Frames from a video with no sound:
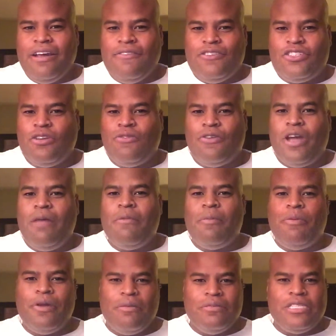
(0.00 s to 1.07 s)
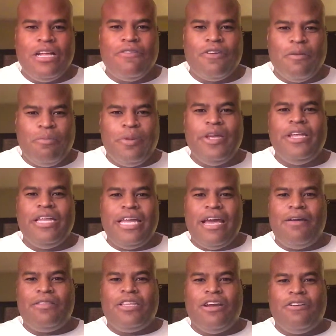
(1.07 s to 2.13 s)
So for him to put himself completely
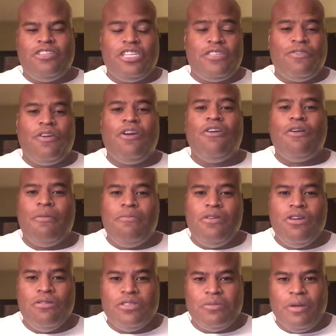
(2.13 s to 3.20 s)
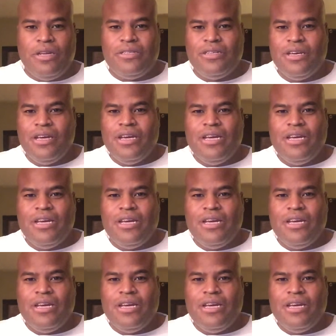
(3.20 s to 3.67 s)
out there just for her amusement